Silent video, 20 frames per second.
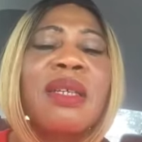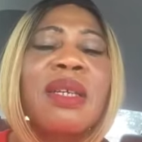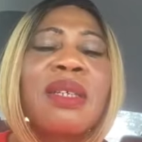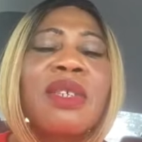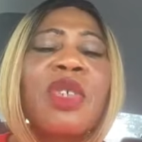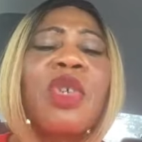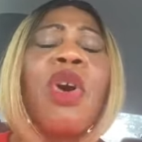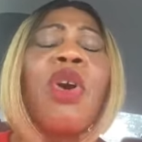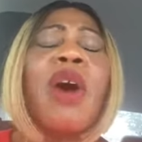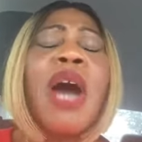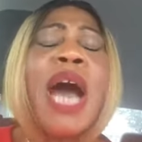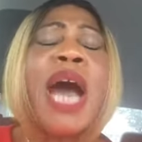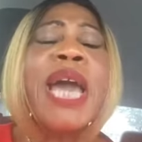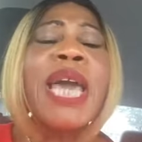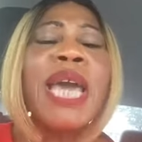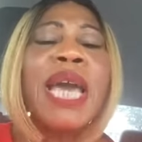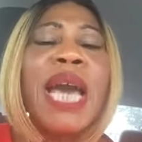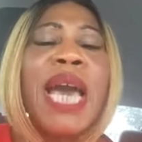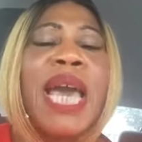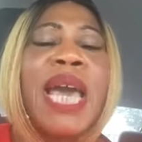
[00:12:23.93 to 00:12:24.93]
So
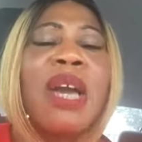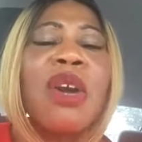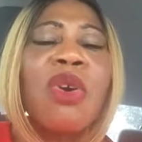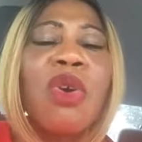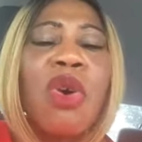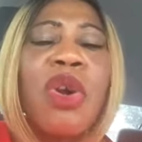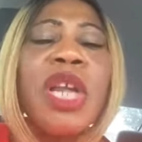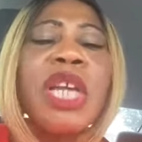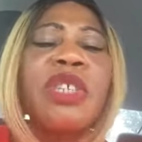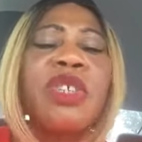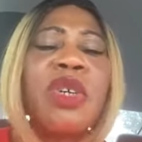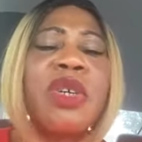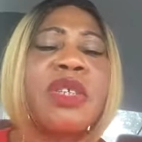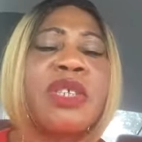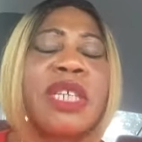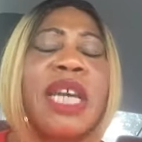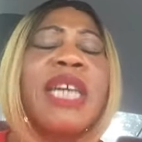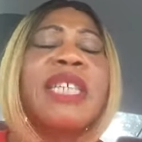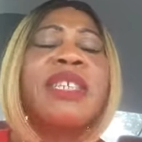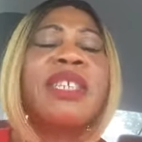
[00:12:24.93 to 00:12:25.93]
I encourage
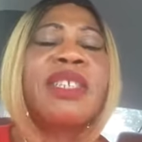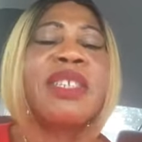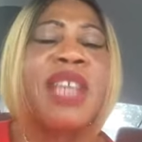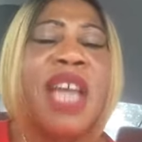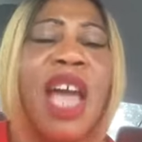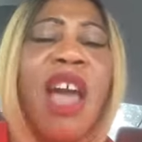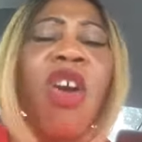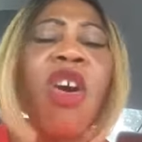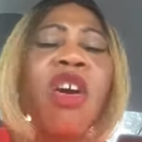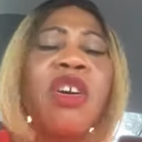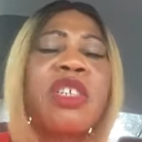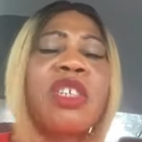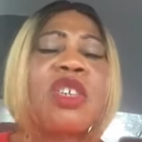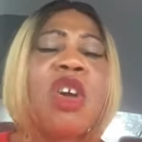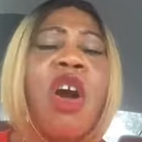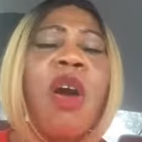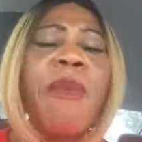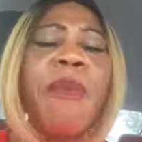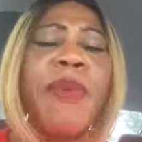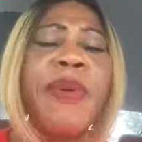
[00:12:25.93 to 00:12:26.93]
us, I stir us
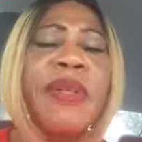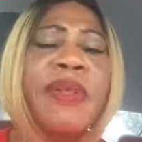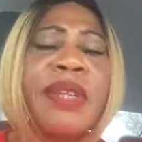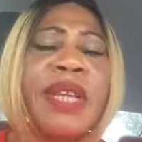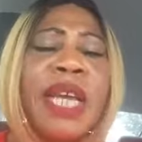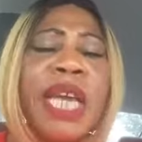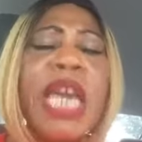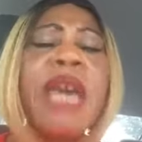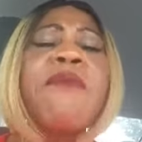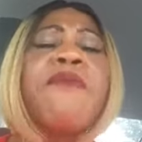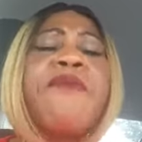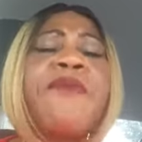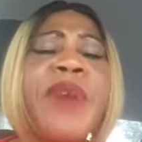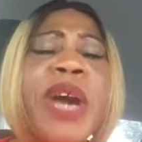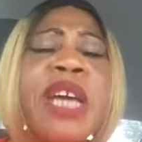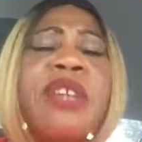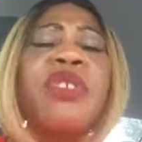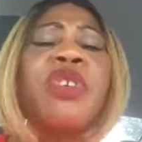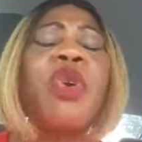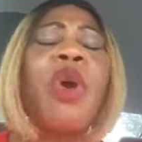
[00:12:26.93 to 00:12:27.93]
up in
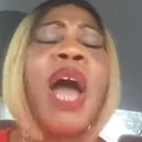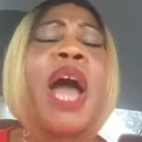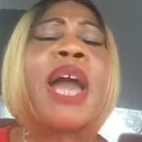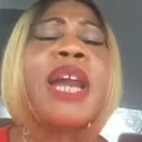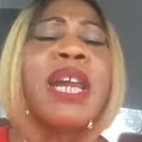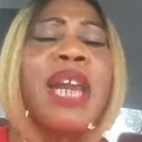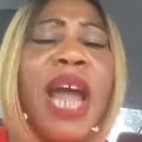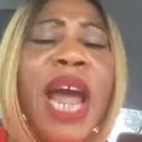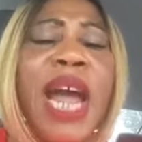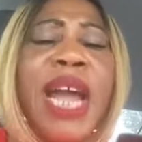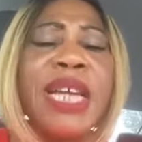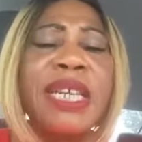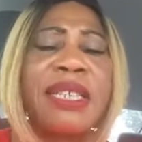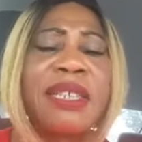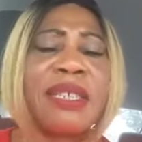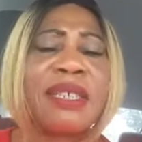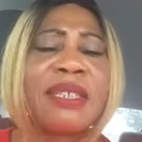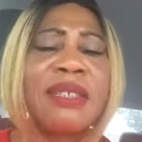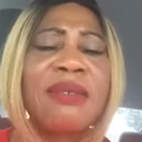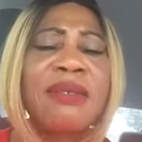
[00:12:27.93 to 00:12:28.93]
faith to
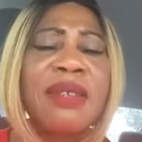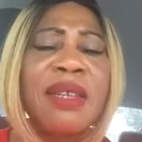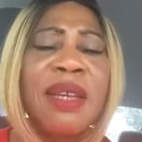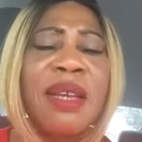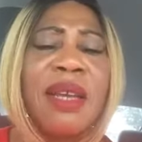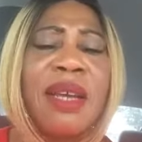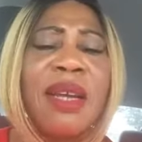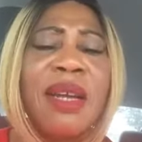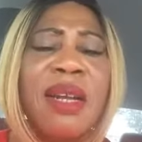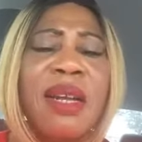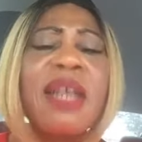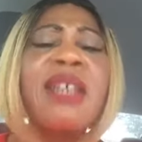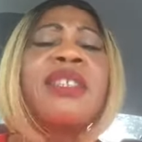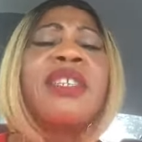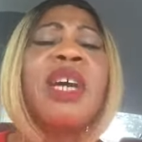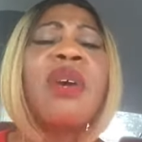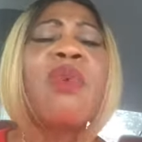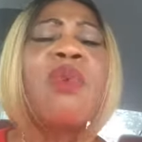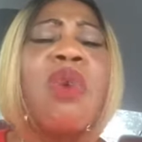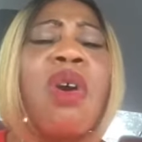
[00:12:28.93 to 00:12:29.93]
arise.
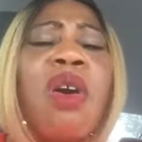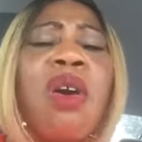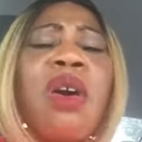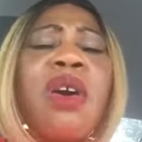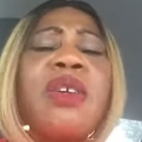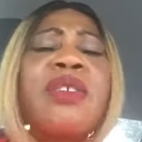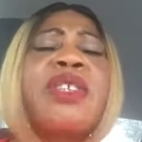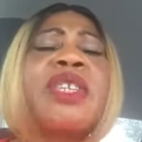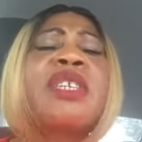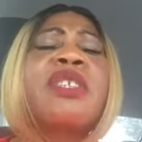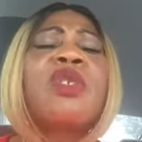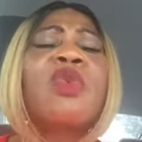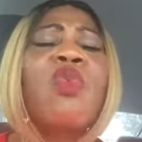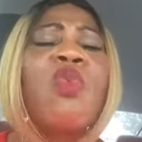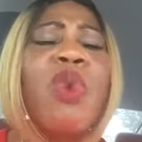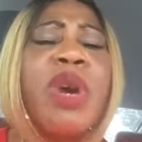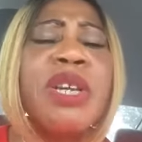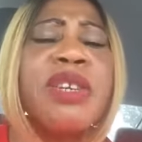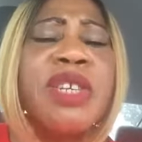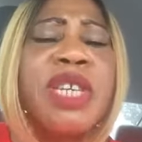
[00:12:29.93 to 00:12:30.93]
The world is
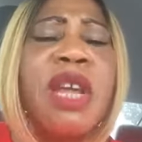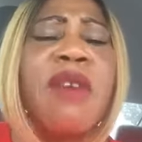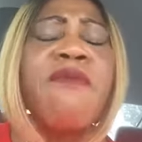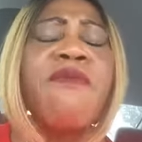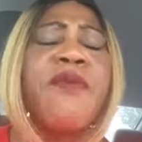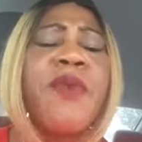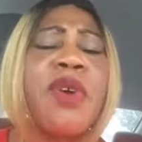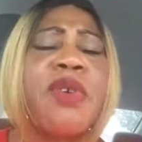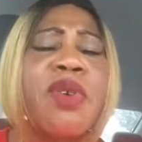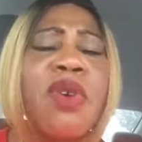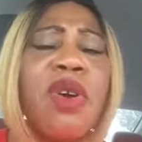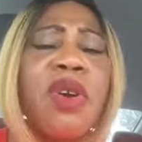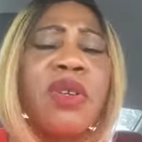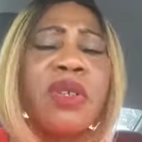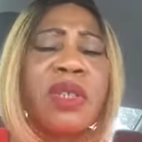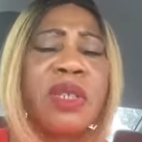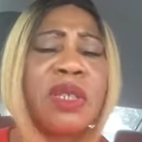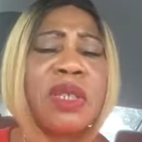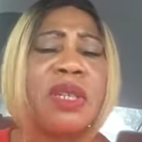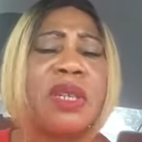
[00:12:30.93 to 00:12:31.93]
waiting for
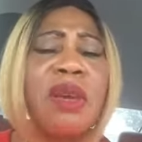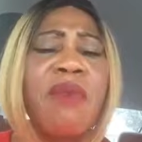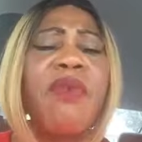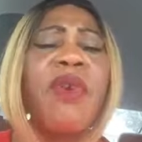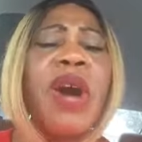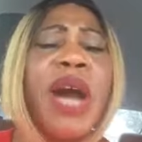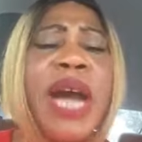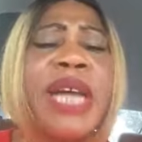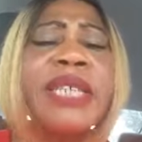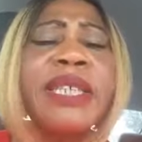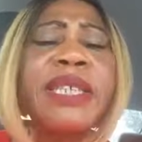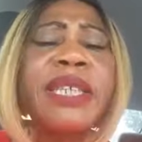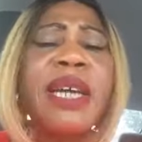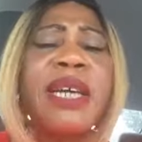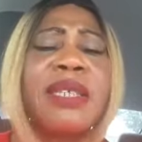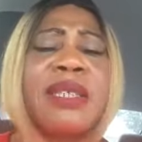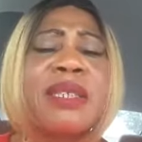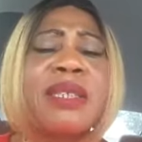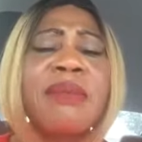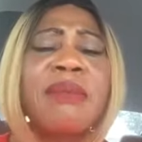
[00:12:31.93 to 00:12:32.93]
us for
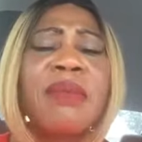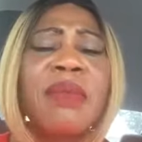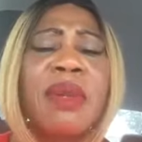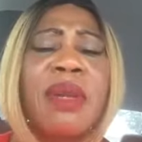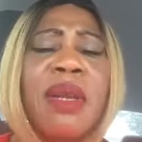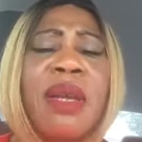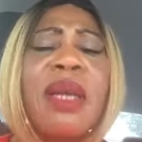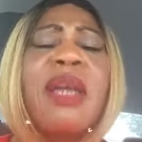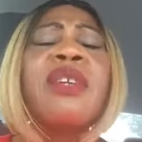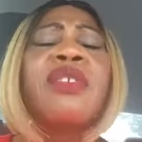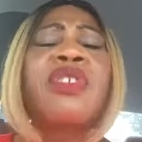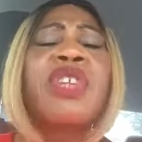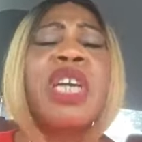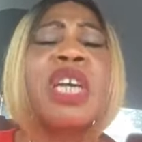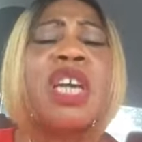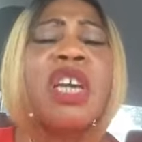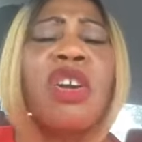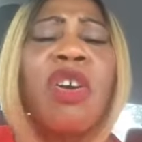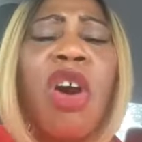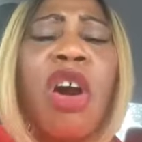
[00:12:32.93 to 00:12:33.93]
answers. The
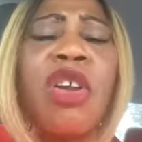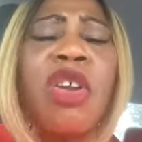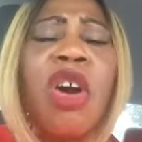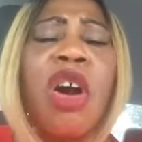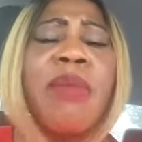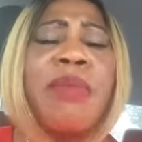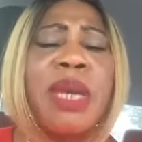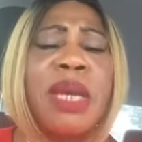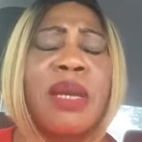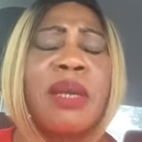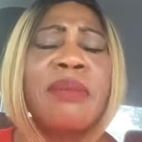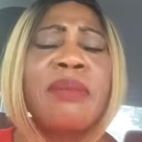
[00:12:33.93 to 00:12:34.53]
economy,